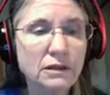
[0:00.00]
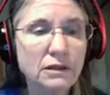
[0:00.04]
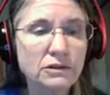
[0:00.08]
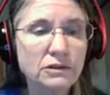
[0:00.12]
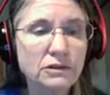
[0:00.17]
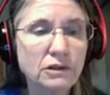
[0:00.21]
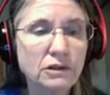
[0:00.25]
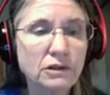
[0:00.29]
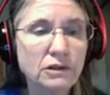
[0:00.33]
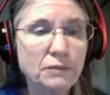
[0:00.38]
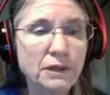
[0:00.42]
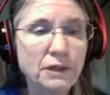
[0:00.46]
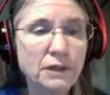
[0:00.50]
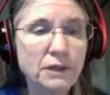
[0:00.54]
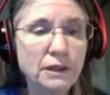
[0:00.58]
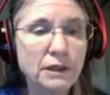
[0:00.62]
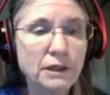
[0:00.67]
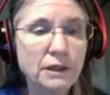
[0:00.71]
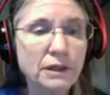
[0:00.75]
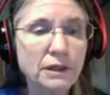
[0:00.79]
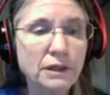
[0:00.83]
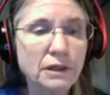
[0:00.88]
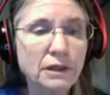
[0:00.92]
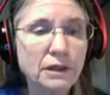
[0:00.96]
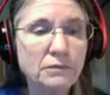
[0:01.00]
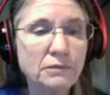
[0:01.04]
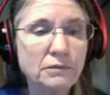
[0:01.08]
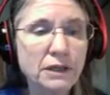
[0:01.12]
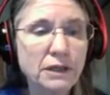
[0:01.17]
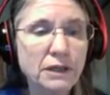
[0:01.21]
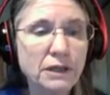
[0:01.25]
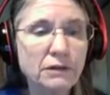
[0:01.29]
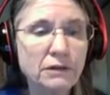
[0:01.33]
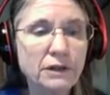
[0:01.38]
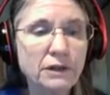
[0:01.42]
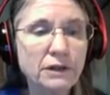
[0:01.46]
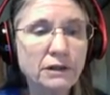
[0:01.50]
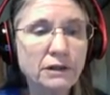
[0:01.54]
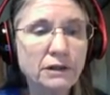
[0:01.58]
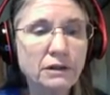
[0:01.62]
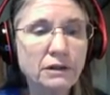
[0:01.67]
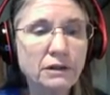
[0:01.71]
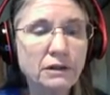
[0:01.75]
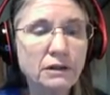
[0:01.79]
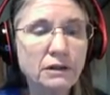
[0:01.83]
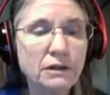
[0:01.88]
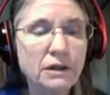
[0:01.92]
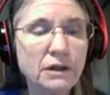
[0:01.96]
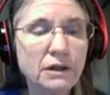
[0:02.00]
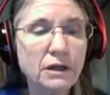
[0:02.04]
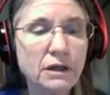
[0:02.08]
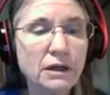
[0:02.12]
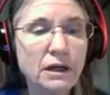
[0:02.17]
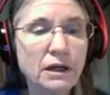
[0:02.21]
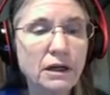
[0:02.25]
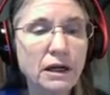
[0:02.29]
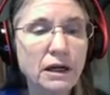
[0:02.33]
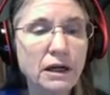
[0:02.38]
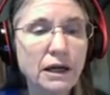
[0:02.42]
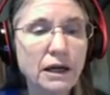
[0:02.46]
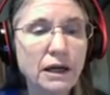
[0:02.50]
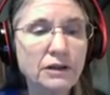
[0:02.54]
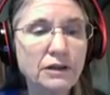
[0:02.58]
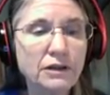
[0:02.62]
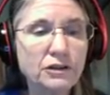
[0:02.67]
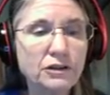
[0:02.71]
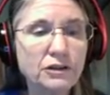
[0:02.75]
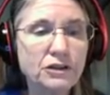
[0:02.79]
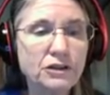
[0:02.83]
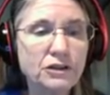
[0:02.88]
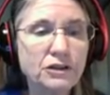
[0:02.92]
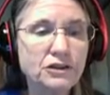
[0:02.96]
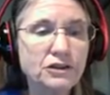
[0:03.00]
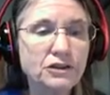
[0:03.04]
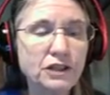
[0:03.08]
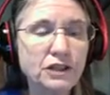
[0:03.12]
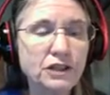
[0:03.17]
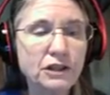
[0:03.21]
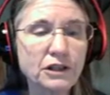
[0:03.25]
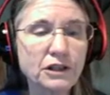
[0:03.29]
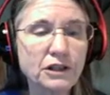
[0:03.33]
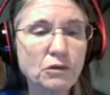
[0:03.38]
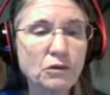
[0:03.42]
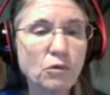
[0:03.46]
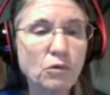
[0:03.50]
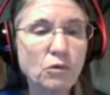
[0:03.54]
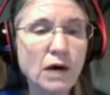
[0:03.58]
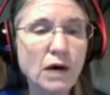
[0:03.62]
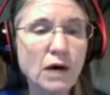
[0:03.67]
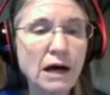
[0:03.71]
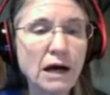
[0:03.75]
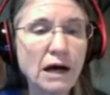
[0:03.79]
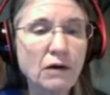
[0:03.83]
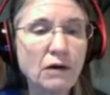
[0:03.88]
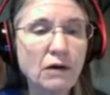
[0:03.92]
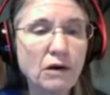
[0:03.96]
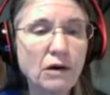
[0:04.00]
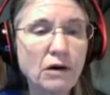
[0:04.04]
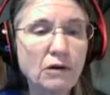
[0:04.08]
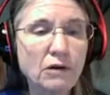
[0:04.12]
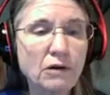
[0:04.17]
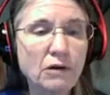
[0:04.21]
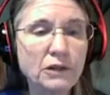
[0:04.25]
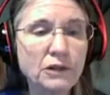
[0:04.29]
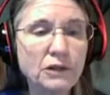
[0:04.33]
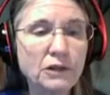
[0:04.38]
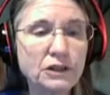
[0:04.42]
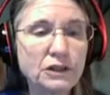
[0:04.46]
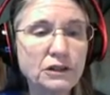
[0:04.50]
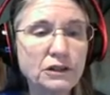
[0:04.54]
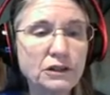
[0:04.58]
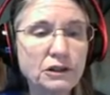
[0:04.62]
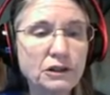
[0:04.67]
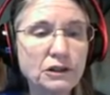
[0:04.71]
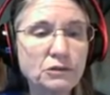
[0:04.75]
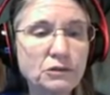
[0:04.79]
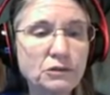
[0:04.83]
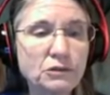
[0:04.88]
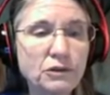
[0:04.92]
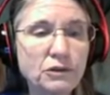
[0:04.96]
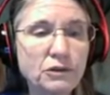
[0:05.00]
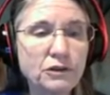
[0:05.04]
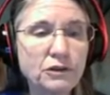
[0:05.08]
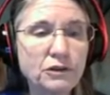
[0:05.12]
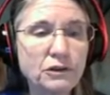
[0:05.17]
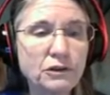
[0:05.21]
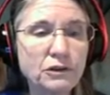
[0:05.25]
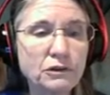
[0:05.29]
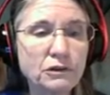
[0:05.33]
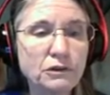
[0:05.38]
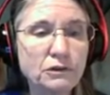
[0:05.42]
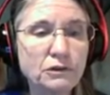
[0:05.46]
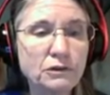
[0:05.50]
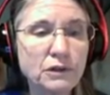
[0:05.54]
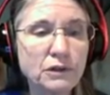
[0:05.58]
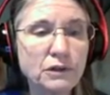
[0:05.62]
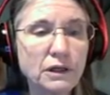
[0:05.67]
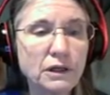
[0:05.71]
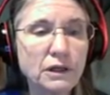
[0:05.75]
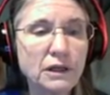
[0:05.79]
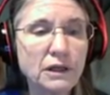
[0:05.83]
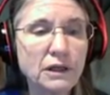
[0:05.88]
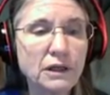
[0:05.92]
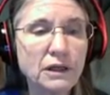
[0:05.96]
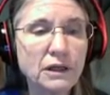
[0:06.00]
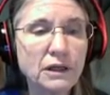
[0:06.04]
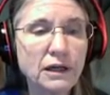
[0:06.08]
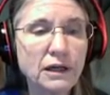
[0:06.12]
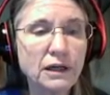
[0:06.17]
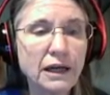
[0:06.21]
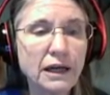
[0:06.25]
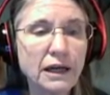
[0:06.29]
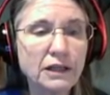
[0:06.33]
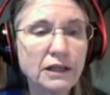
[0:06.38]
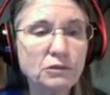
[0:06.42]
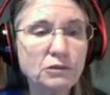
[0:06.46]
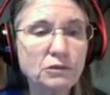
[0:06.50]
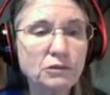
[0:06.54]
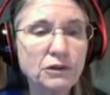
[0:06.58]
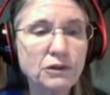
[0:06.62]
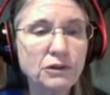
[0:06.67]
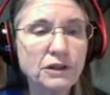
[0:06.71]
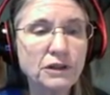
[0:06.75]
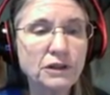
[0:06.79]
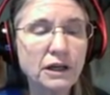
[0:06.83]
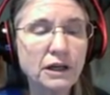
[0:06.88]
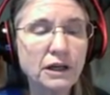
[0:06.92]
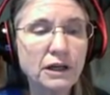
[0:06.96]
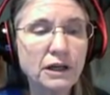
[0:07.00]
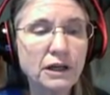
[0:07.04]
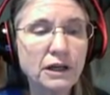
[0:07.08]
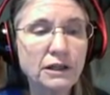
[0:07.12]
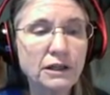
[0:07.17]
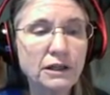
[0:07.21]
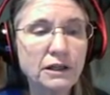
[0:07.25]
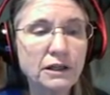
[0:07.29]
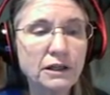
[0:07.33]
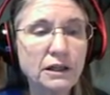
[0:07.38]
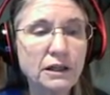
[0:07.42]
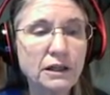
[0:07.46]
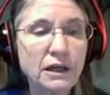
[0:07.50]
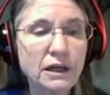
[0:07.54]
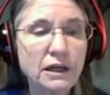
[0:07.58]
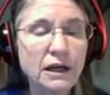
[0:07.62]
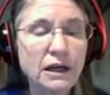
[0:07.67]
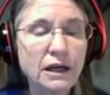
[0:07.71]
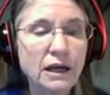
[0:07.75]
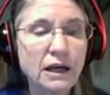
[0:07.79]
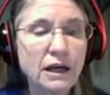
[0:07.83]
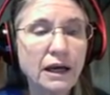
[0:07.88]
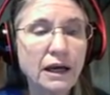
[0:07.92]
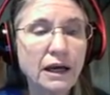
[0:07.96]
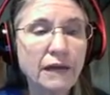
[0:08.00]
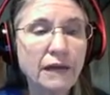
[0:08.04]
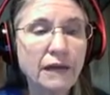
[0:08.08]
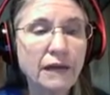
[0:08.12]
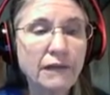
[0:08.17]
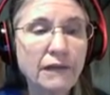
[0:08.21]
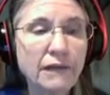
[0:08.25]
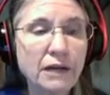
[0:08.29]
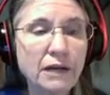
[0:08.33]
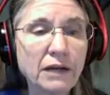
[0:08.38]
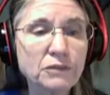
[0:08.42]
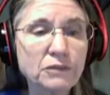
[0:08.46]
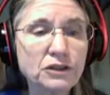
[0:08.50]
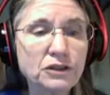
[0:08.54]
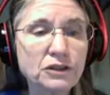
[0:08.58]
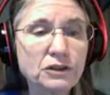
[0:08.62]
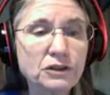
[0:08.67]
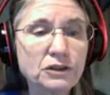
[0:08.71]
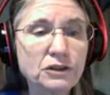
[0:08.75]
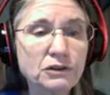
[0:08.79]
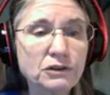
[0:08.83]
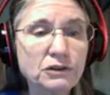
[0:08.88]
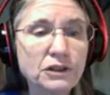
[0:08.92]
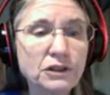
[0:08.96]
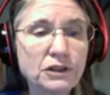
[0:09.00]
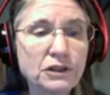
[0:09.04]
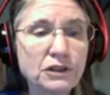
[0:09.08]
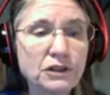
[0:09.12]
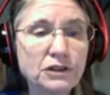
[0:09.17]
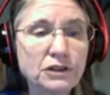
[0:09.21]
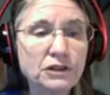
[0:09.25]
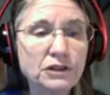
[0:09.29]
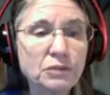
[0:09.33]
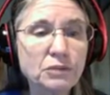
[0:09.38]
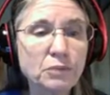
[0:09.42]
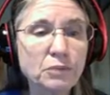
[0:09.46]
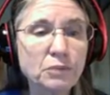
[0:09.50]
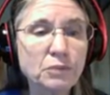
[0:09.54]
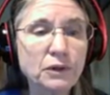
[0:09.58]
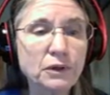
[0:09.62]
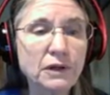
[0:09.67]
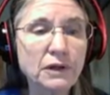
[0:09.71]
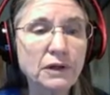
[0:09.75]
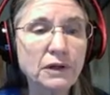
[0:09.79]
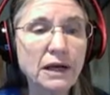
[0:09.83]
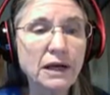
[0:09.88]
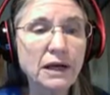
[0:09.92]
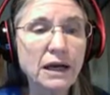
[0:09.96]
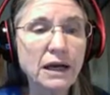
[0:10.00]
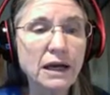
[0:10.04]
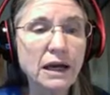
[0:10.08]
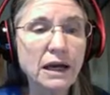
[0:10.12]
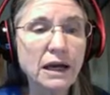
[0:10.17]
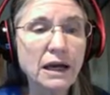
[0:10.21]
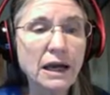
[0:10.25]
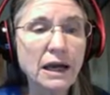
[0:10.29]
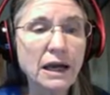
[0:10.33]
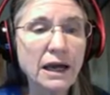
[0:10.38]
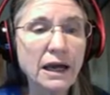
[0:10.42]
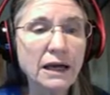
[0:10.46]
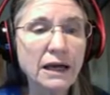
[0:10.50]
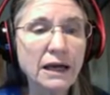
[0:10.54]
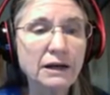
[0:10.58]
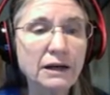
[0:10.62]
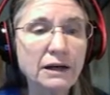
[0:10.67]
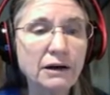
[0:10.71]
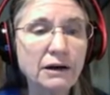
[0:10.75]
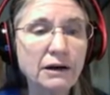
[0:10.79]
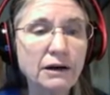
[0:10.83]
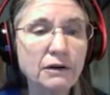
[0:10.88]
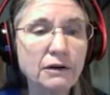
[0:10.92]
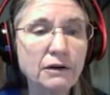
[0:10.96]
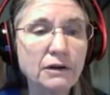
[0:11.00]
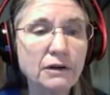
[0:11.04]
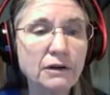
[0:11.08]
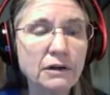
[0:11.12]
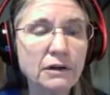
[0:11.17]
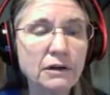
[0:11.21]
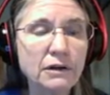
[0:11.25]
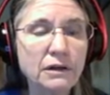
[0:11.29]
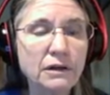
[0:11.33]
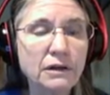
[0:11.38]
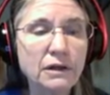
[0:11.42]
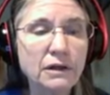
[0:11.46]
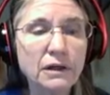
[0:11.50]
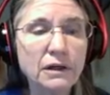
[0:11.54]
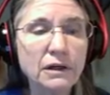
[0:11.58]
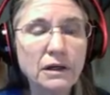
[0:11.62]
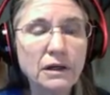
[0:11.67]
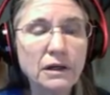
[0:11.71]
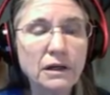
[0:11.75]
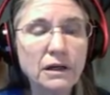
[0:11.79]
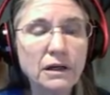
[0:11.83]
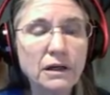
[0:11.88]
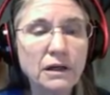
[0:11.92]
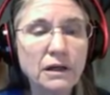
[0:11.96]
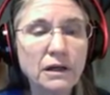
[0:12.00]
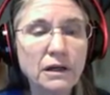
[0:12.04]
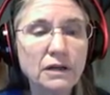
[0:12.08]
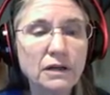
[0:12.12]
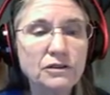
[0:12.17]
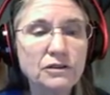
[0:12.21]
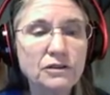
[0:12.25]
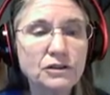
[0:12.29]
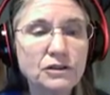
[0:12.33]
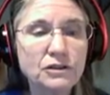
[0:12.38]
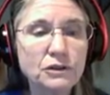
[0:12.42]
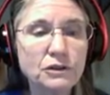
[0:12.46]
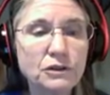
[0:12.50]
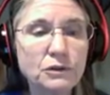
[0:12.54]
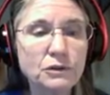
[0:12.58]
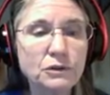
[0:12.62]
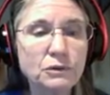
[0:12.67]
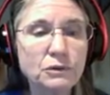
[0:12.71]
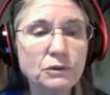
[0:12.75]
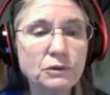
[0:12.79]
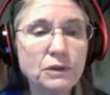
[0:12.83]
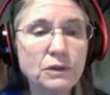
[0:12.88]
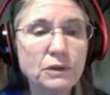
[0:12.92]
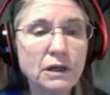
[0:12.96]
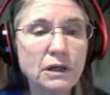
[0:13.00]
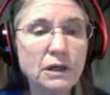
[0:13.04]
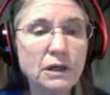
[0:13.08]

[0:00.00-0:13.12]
So let me come down here. And you can see that while always starts with do, ends with done. And then I'm just using the simple echo to